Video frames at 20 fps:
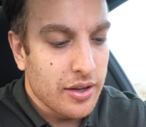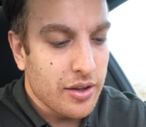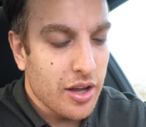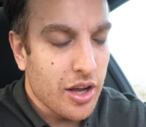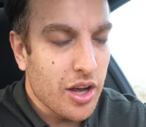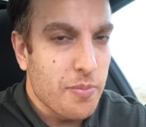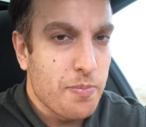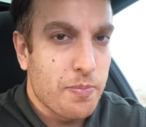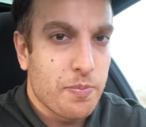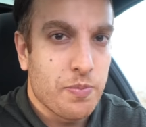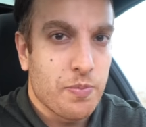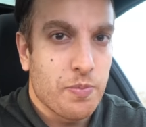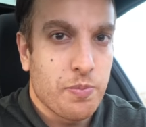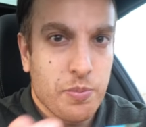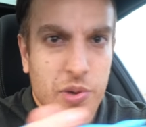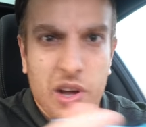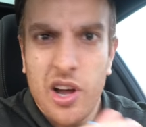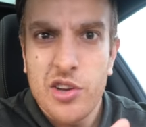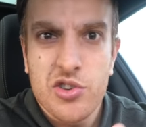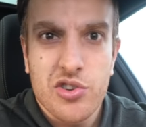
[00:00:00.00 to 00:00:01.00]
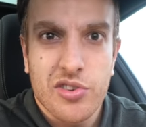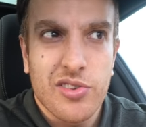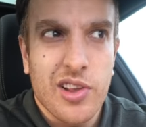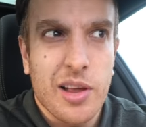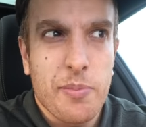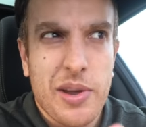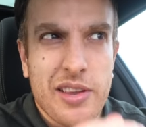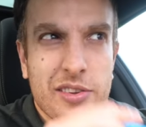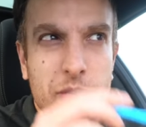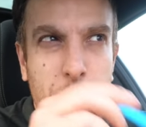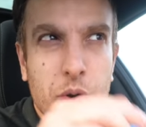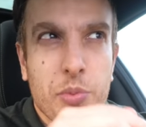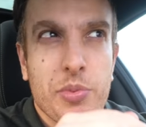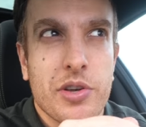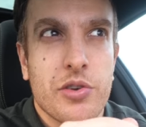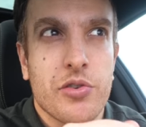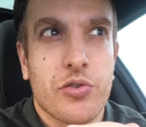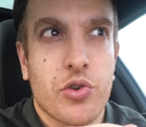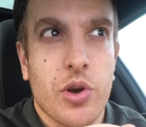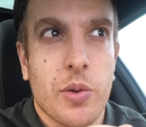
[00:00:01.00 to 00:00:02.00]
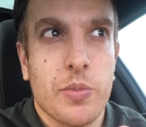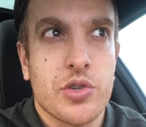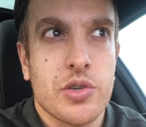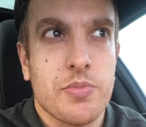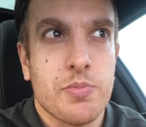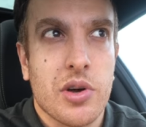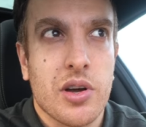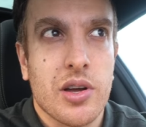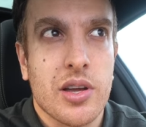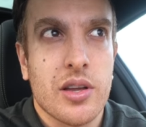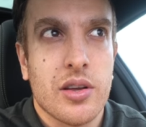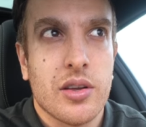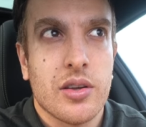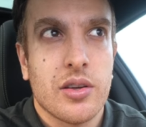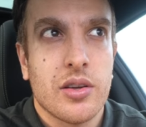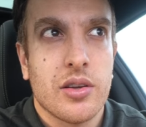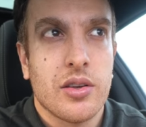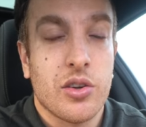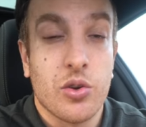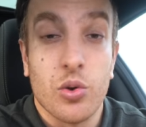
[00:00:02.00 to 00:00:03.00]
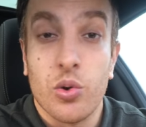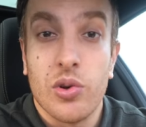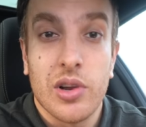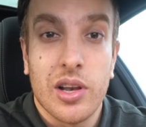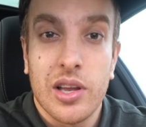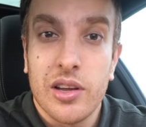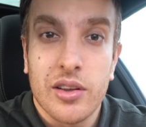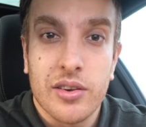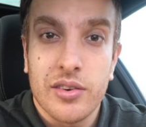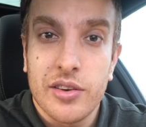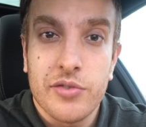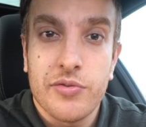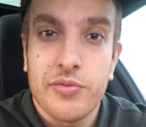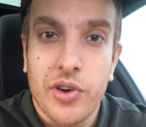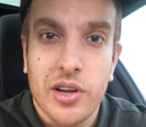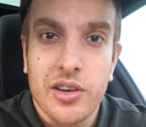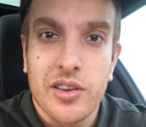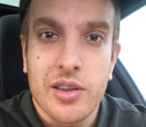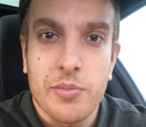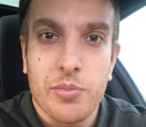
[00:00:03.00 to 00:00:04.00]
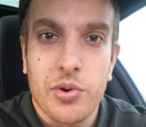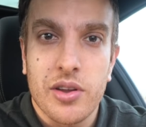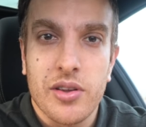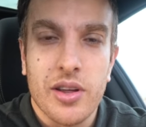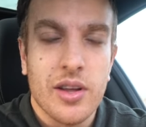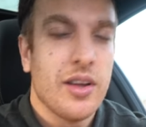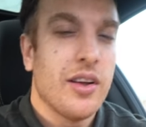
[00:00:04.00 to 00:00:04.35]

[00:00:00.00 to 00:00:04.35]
But I just like basically put them in the description by Googling and finding the price.